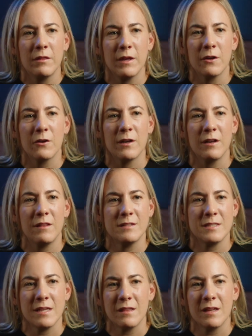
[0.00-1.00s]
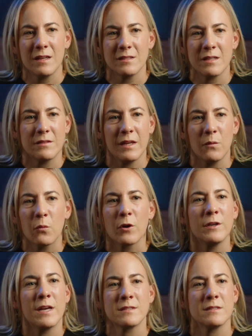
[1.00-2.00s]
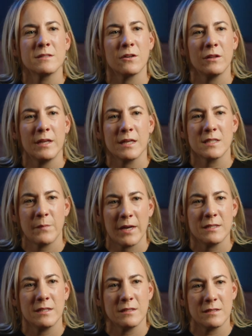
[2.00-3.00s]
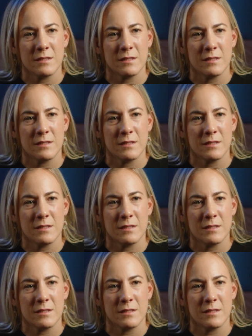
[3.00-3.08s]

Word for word: theater and see things that they weren't necessarily expecting to